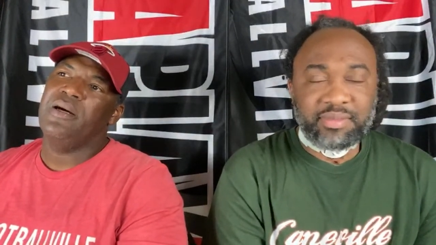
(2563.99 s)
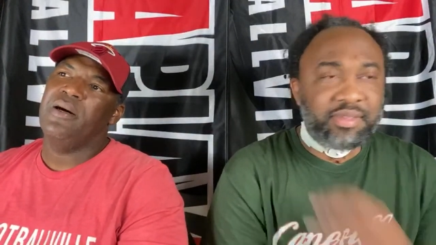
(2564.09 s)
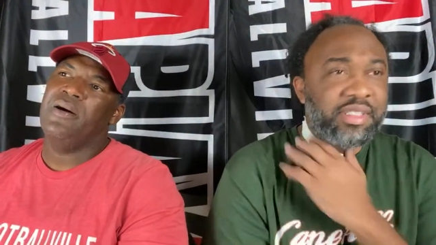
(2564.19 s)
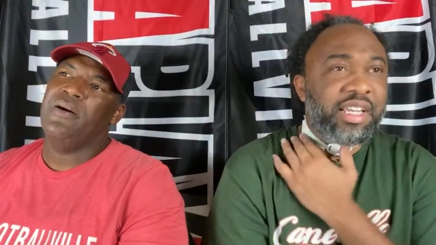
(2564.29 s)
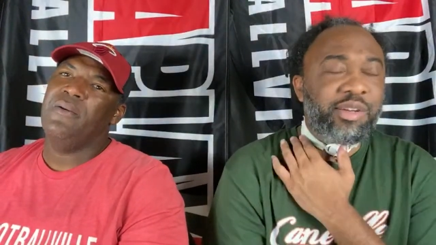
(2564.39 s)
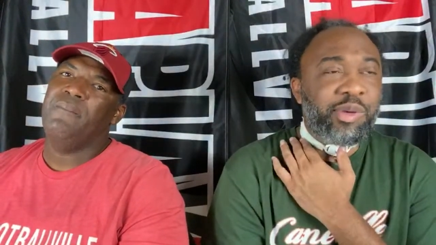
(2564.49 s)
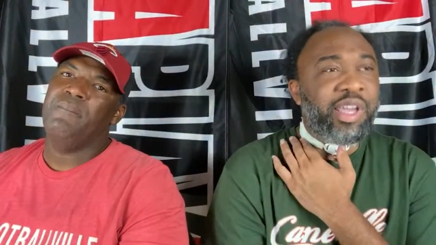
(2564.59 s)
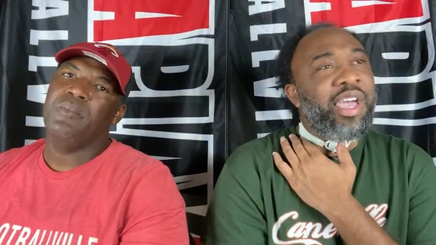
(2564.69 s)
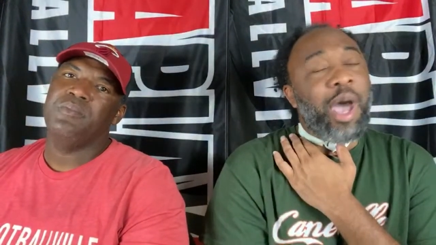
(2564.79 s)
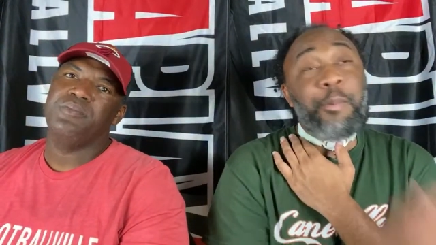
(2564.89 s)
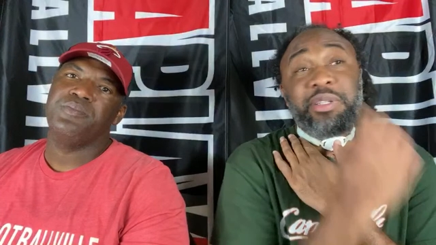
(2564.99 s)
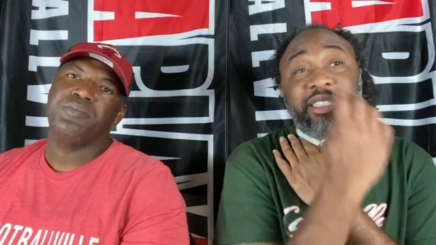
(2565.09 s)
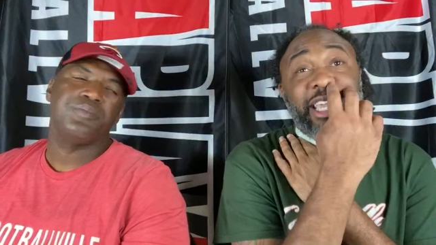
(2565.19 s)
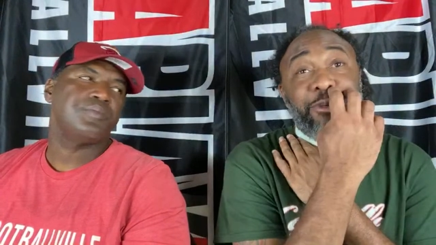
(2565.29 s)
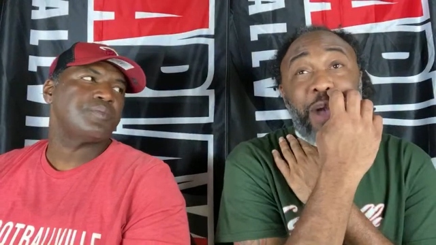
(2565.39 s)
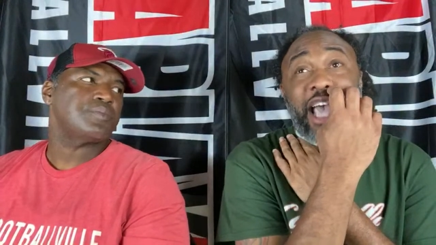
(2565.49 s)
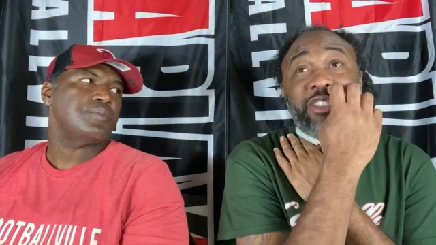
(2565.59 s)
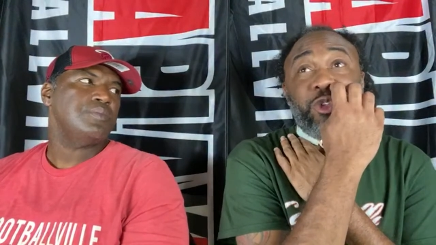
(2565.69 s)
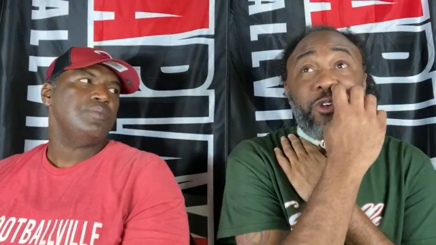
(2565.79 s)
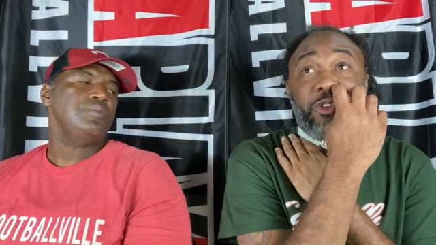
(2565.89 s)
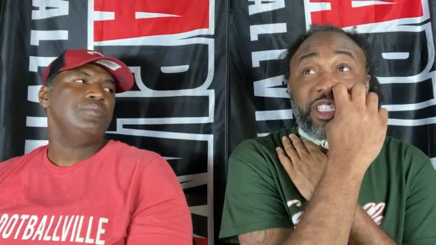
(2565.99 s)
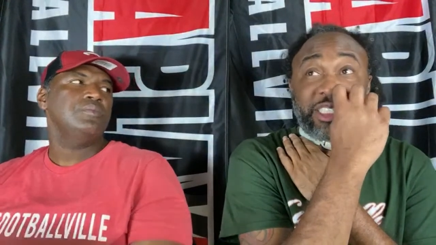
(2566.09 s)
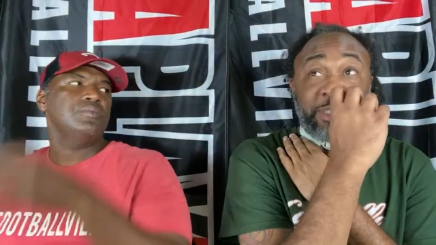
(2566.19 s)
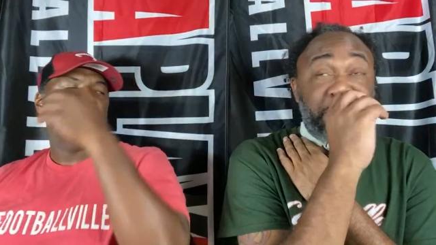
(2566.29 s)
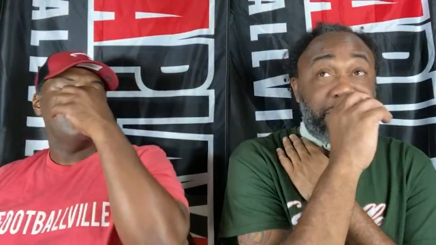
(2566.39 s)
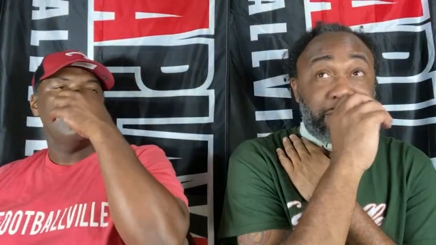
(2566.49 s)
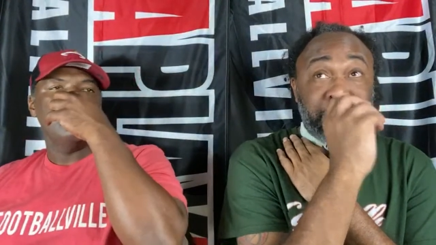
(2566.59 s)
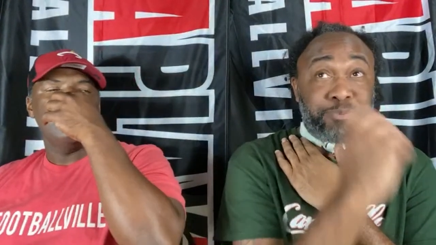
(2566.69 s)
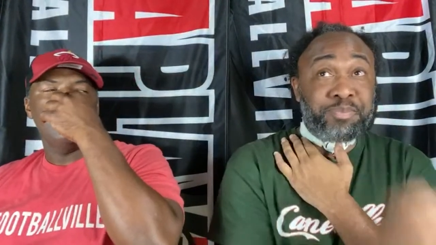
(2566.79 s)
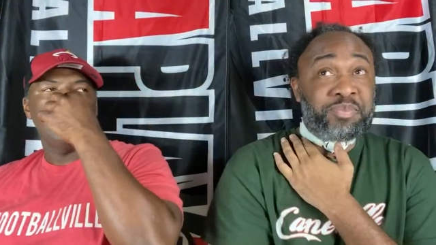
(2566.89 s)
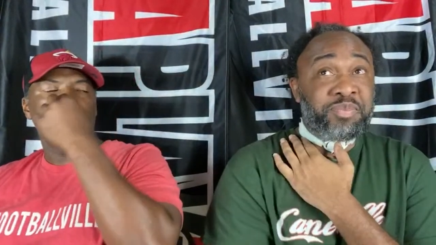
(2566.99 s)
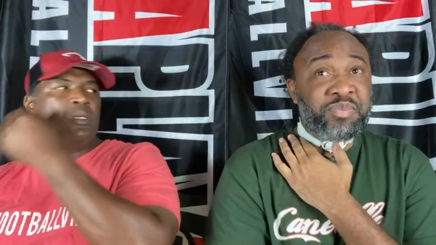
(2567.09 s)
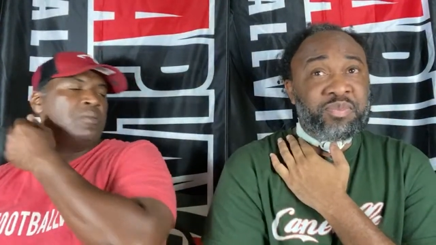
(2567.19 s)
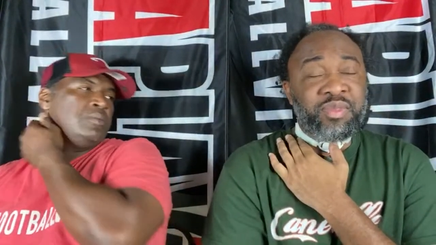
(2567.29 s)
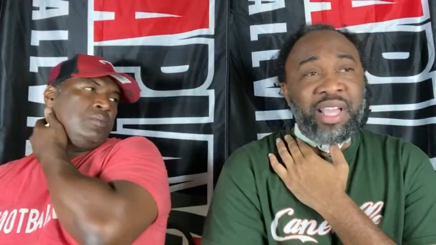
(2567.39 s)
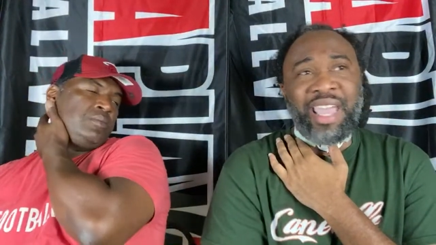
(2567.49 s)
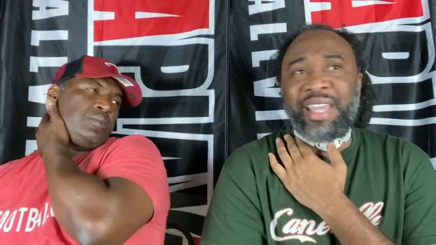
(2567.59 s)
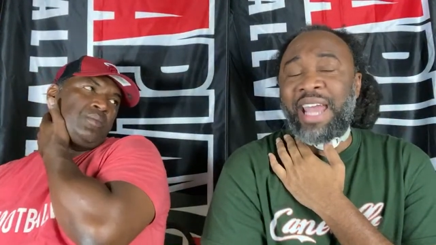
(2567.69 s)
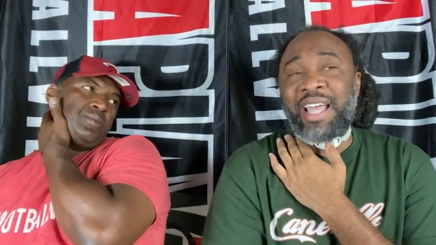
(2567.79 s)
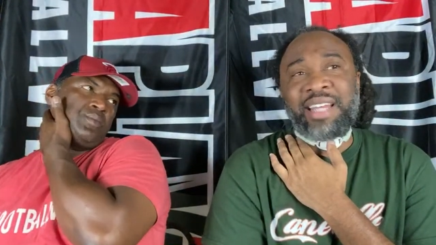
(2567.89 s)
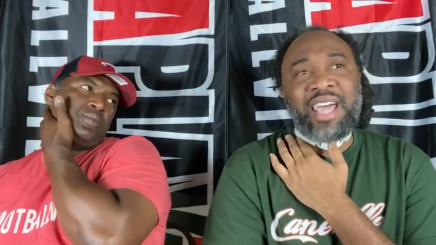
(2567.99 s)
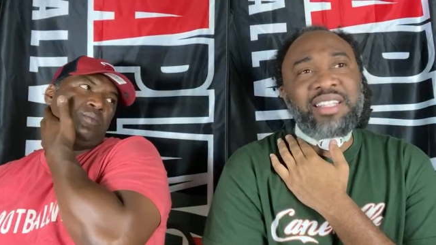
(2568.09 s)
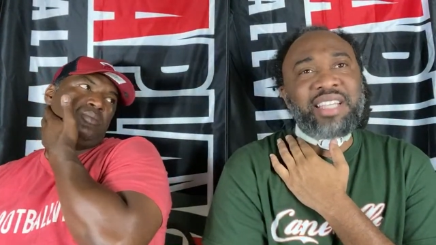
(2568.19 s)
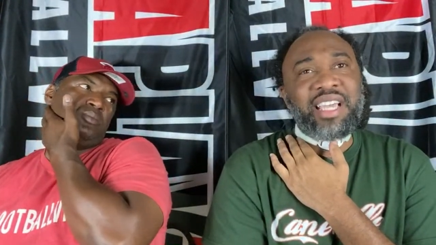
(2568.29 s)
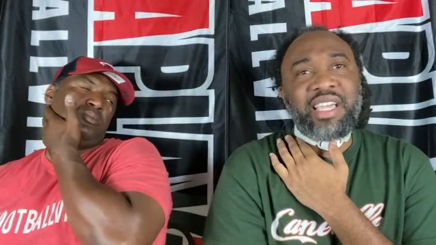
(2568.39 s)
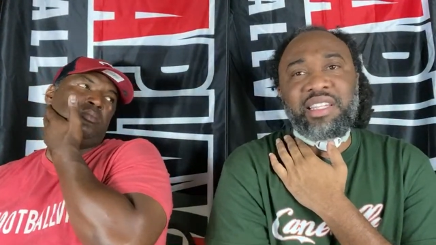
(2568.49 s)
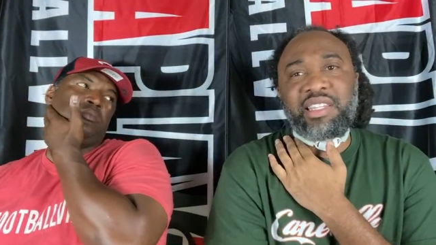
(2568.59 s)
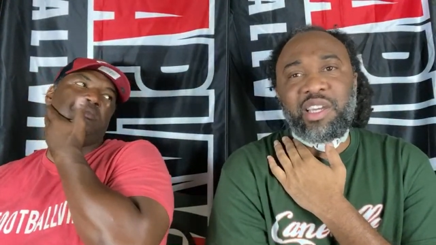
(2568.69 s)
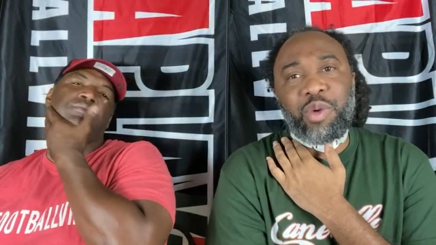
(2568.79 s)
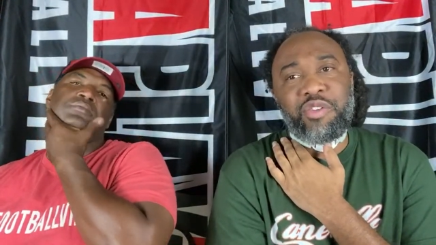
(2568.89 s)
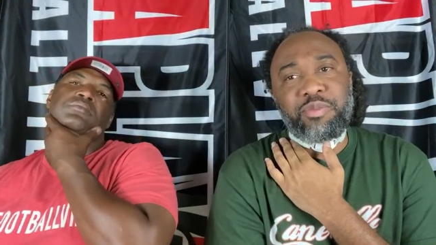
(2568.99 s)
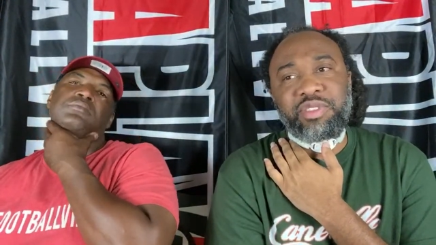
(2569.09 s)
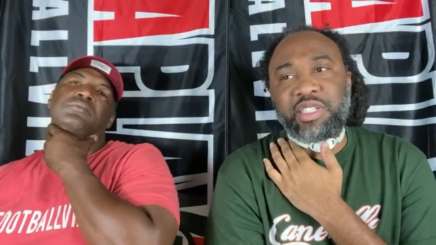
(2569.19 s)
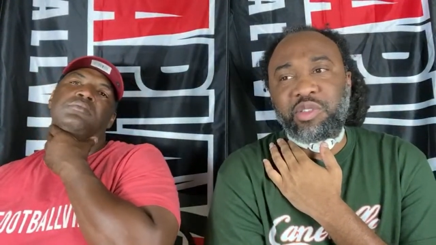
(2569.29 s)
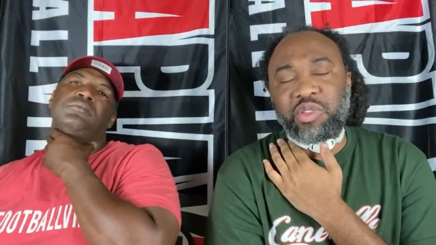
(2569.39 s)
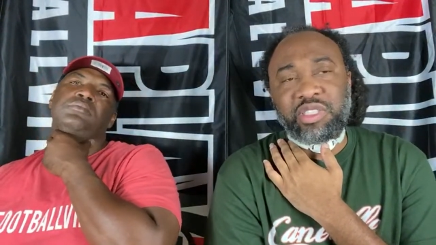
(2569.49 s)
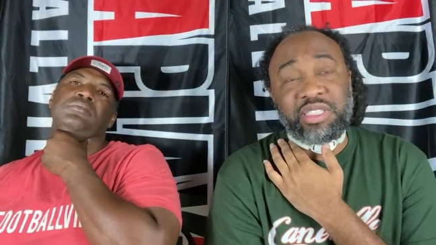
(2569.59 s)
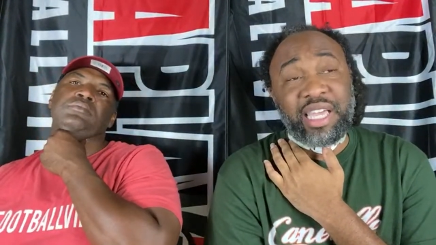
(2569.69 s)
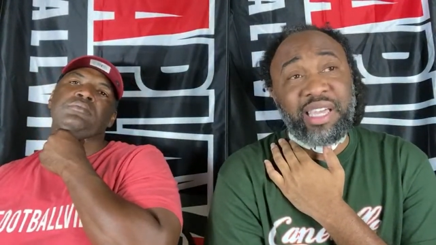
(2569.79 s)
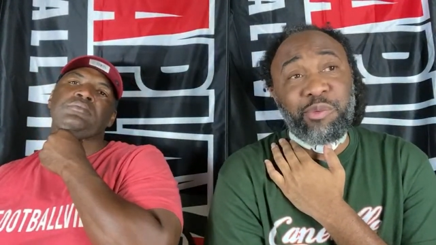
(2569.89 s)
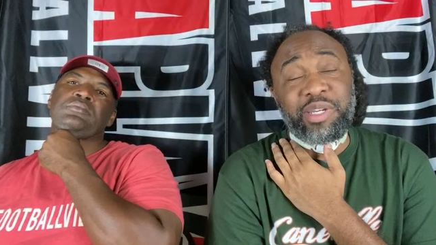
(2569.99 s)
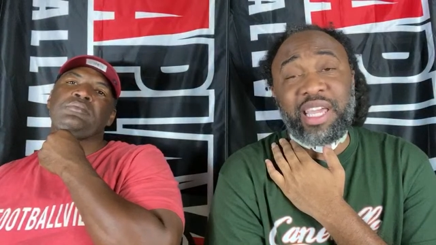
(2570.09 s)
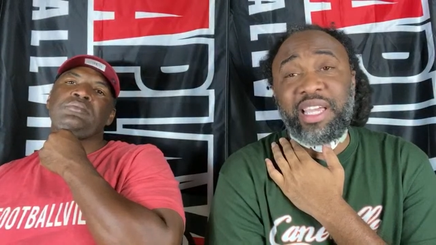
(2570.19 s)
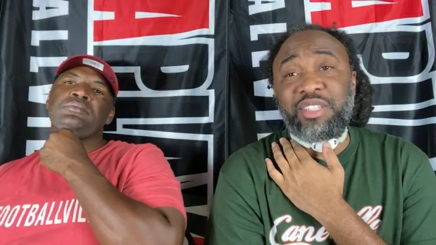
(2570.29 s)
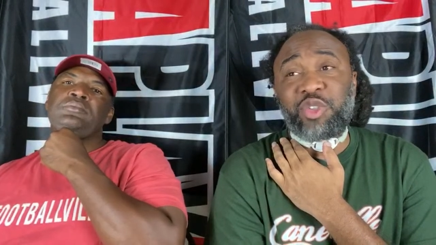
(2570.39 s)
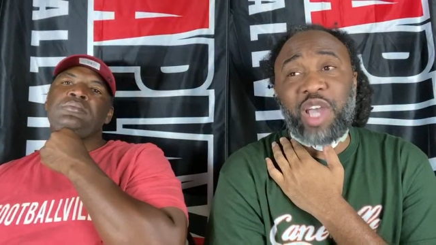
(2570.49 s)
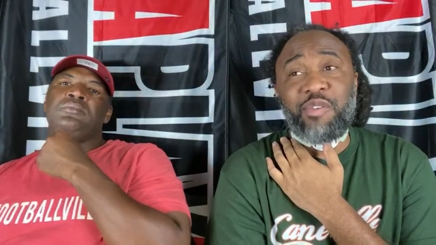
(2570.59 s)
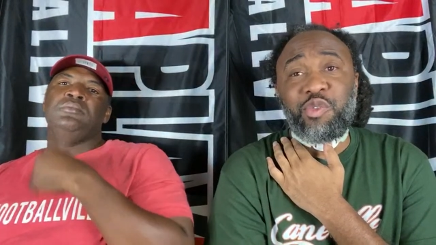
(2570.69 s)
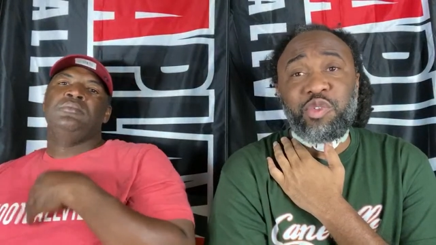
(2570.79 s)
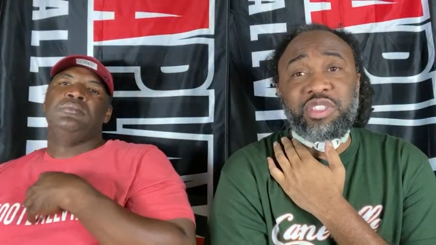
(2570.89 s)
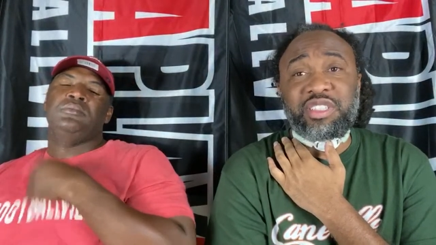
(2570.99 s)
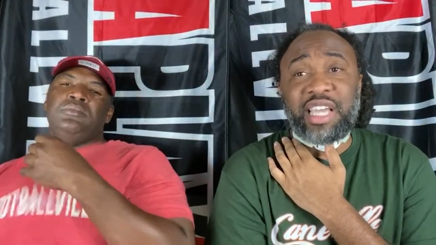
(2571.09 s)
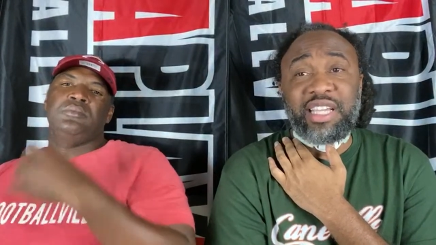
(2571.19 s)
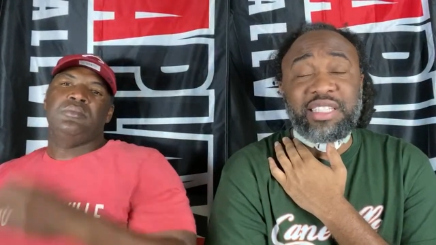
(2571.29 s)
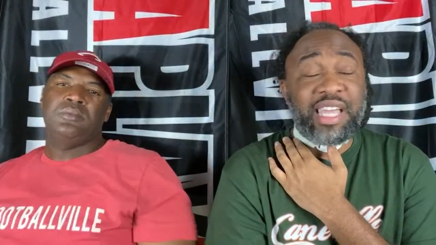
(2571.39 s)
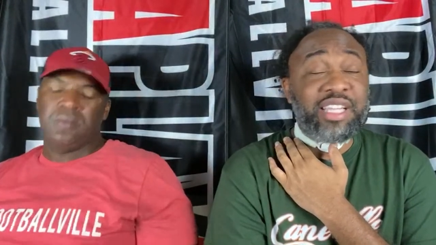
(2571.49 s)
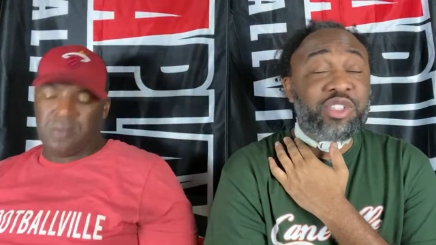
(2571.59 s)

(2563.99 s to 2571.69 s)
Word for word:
Speaker 1: Um, I'm gonna tell you why it's Northwestern. Um, and not not to take anything away from Central, because they when they traveled the state, they